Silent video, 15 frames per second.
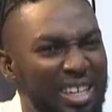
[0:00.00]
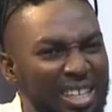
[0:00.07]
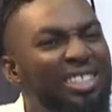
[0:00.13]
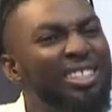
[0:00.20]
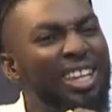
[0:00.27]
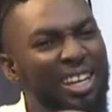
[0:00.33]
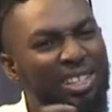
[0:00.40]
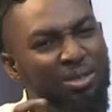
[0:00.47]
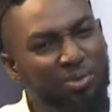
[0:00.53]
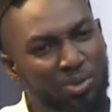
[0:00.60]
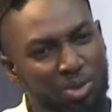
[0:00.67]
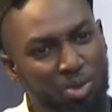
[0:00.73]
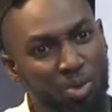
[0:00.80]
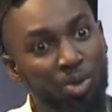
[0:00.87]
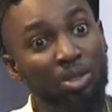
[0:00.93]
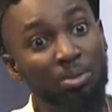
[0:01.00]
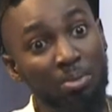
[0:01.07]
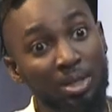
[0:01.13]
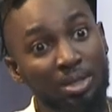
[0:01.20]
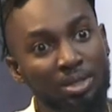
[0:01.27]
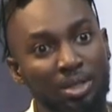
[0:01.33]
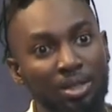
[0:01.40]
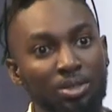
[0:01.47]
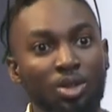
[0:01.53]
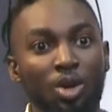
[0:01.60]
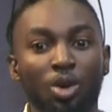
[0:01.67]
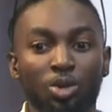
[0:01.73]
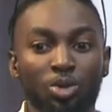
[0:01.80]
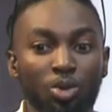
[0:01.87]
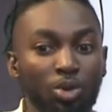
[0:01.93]
inside the video. It makes sense.
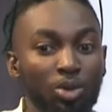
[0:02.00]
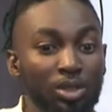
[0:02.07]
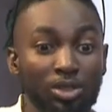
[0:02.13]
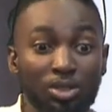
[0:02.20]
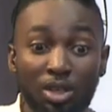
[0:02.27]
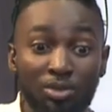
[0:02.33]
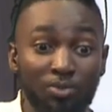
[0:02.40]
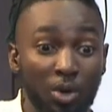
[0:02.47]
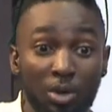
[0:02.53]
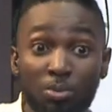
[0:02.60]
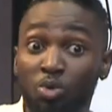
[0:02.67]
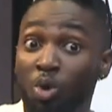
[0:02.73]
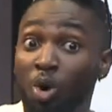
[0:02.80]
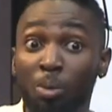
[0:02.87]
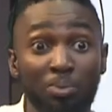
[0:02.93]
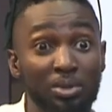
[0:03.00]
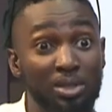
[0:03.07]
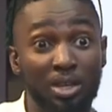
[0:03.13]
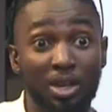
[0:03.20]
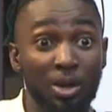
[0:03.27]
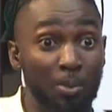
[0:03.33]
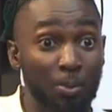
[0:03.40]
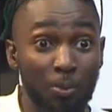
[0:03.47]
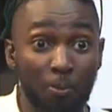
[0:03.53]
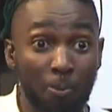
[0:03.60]
So it's just for him to up his game.